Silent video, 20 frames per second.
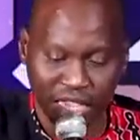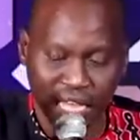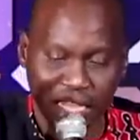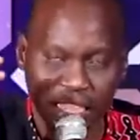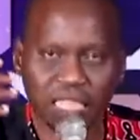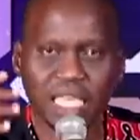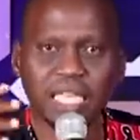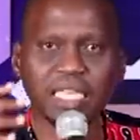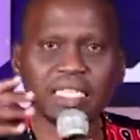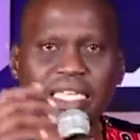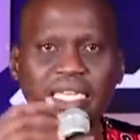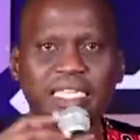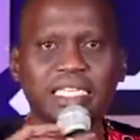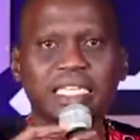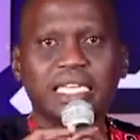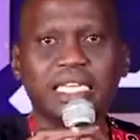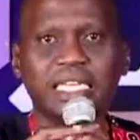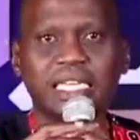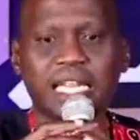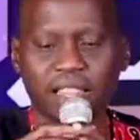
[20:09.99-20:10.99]
The things
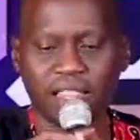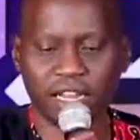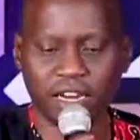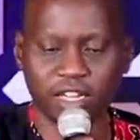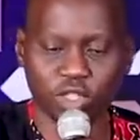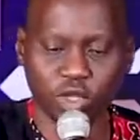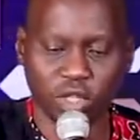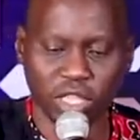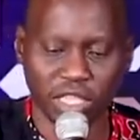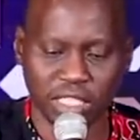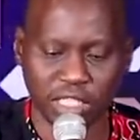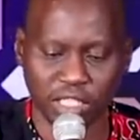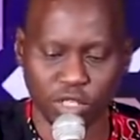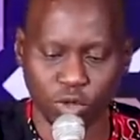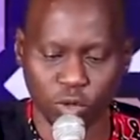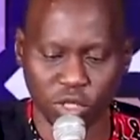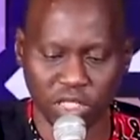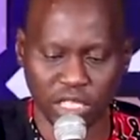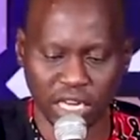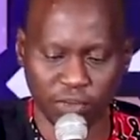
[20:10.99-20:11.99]
that he did are the reason the
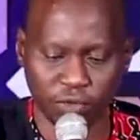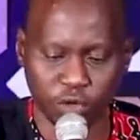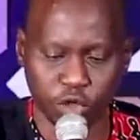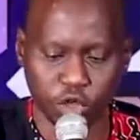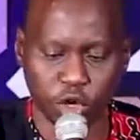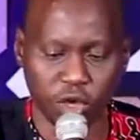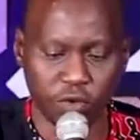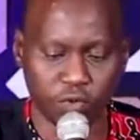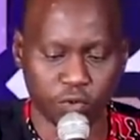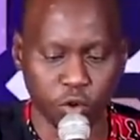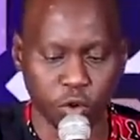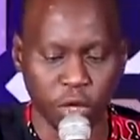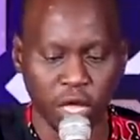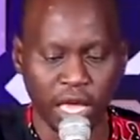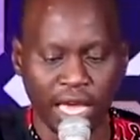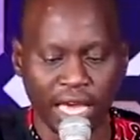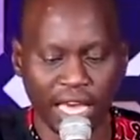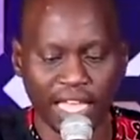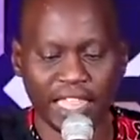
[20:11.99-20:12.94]
city was left joyful.